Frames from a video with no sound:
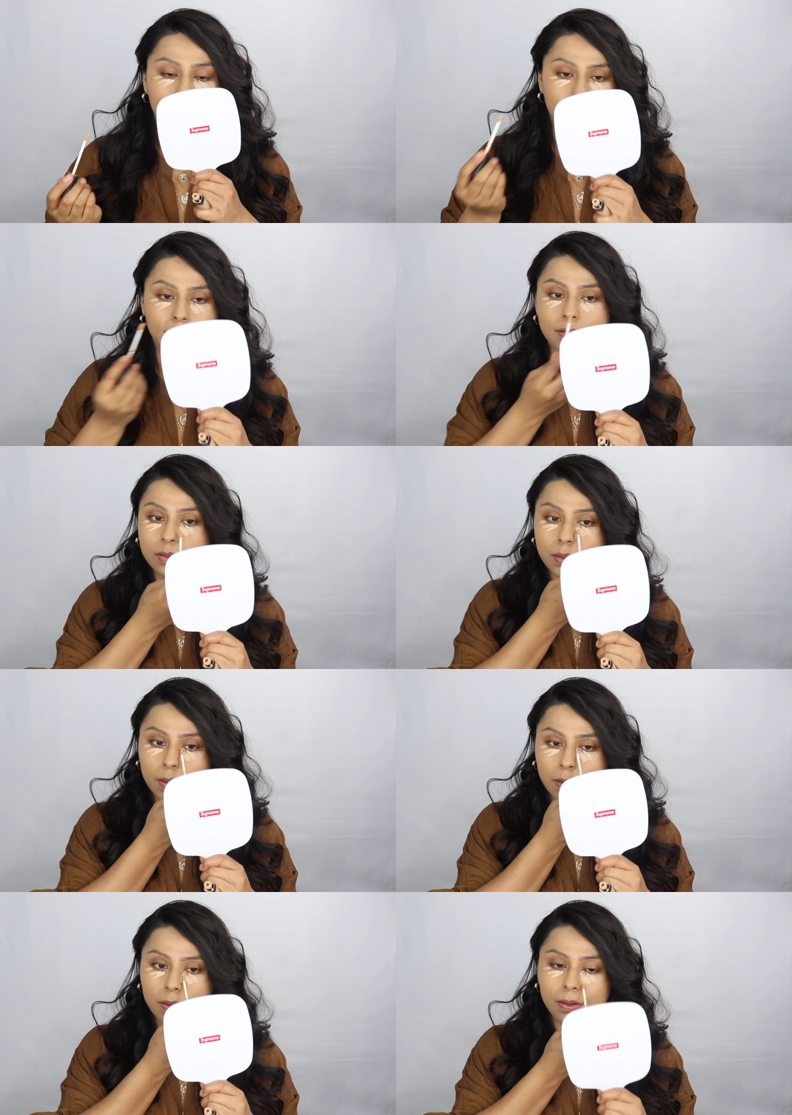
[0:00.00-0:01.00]

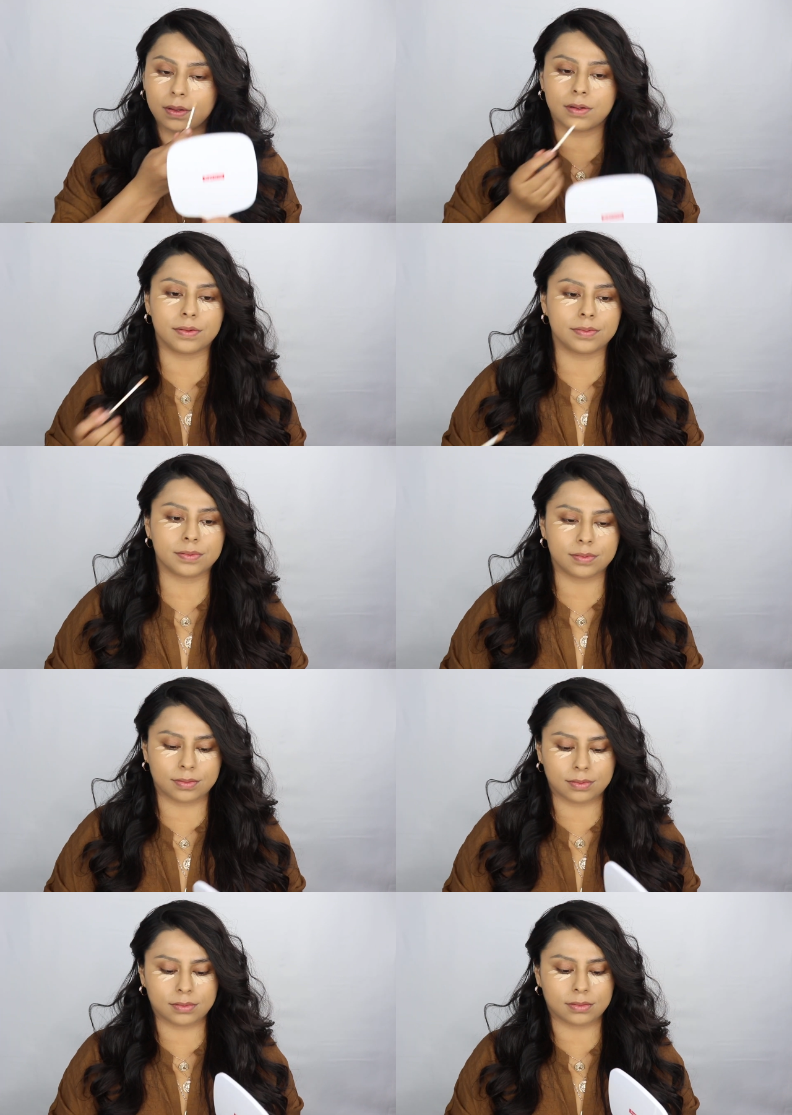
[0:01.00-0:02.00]

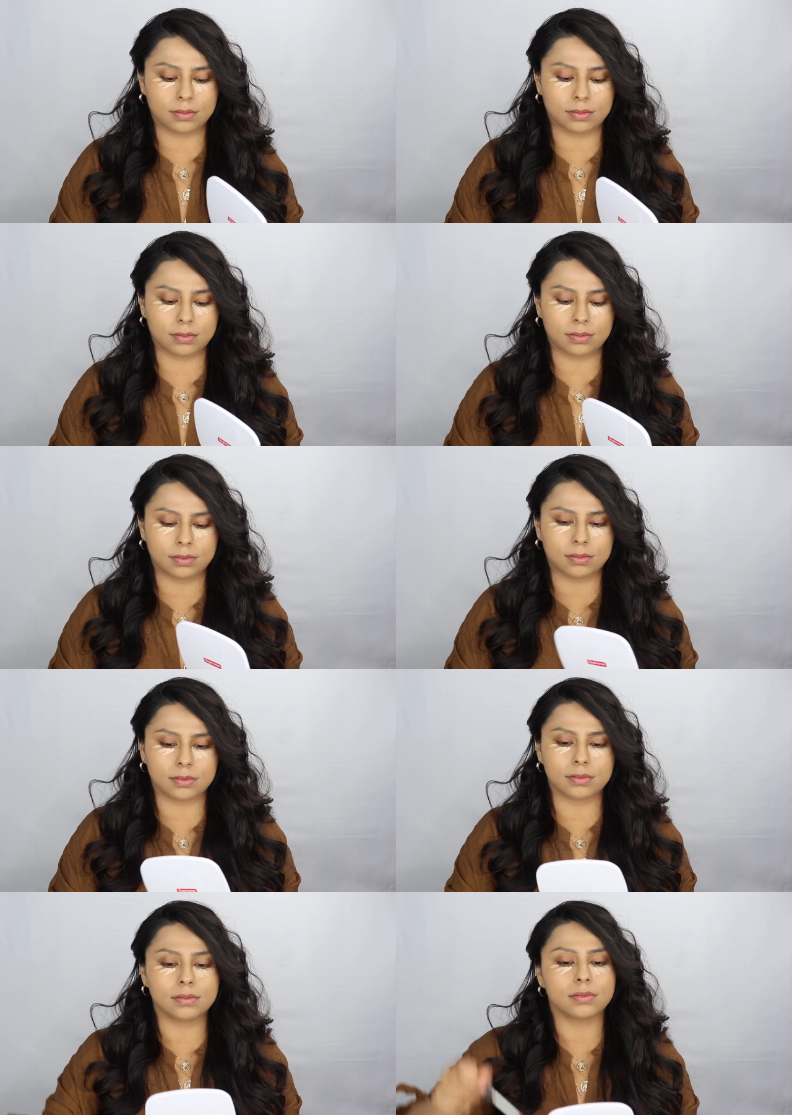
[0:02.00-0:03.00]

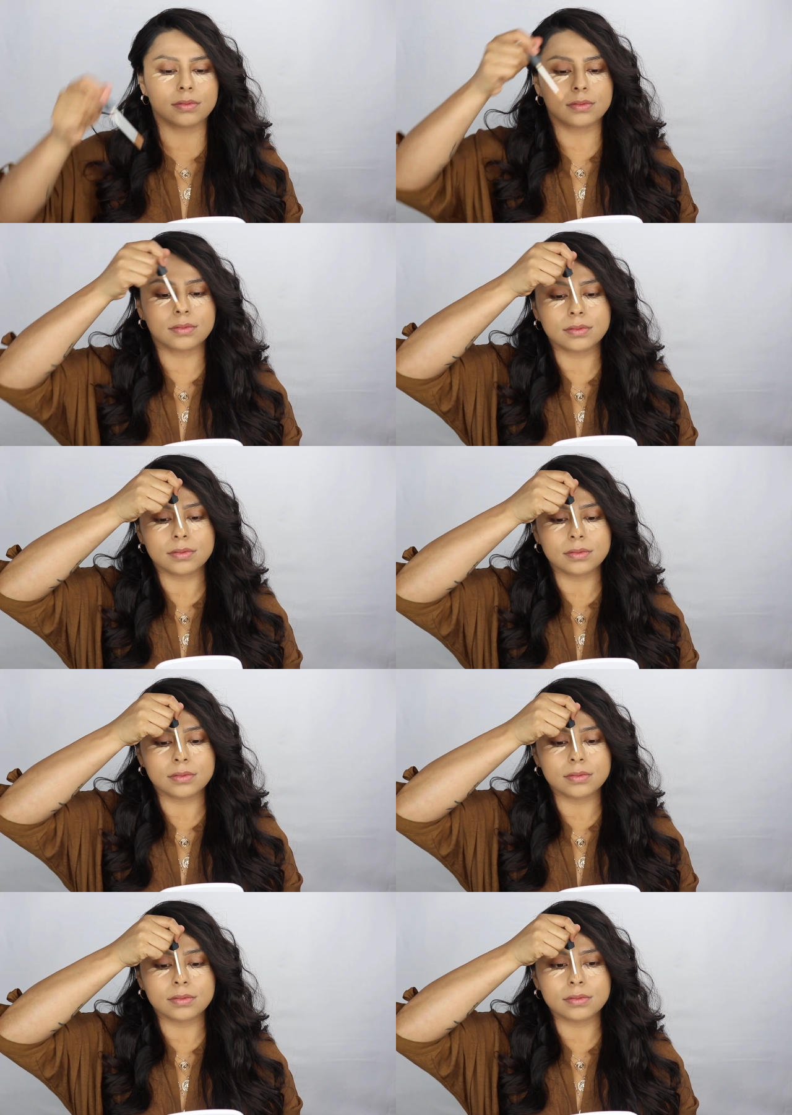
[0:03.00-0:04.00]

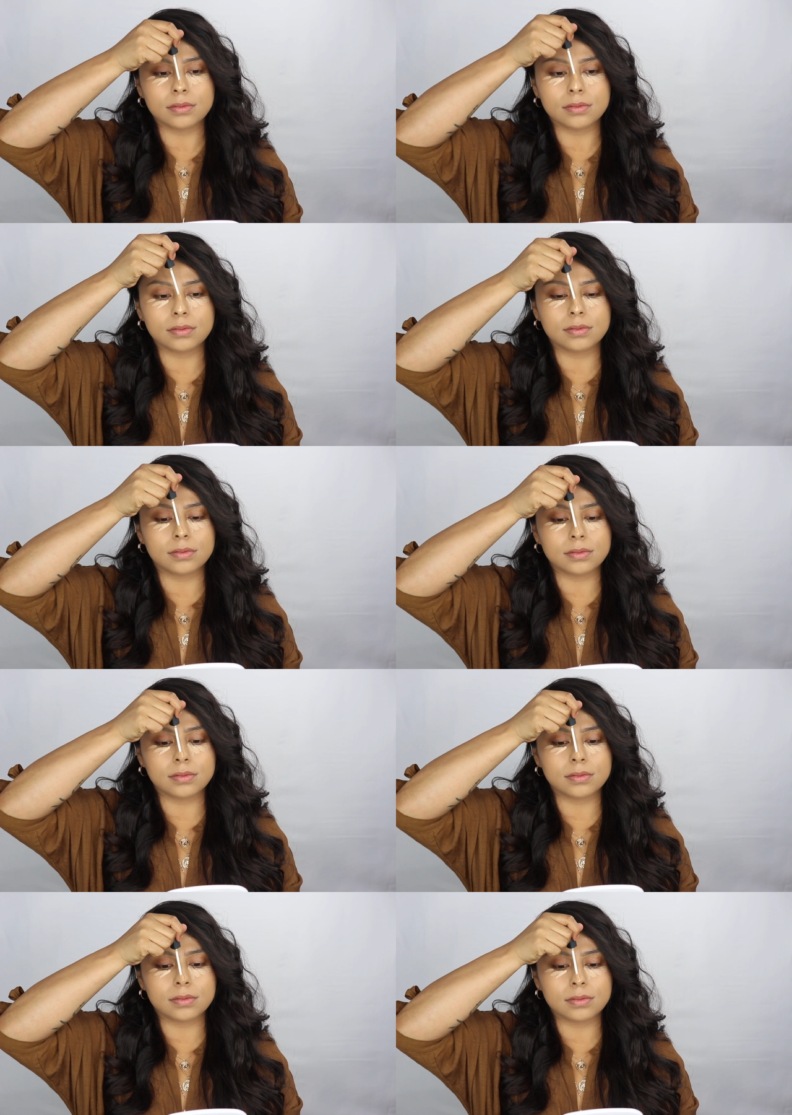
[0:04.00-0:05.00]

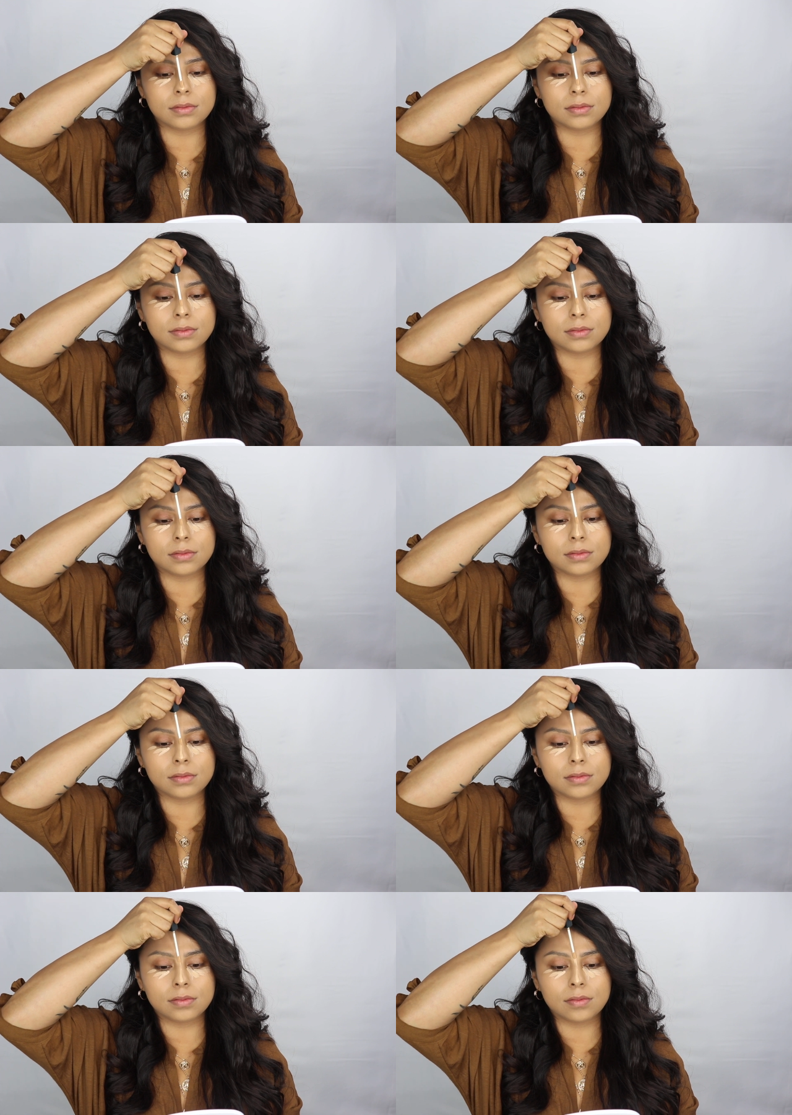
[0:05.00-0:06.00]

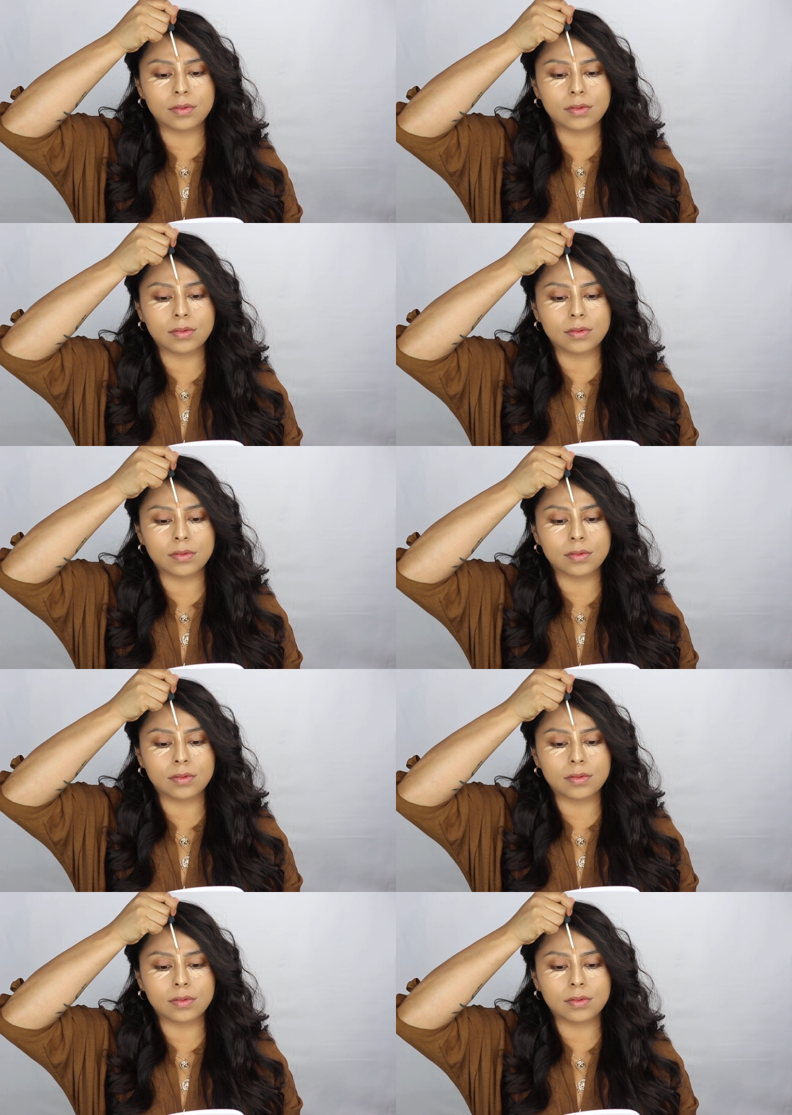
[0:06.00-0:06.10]
No one is speaking in this clip.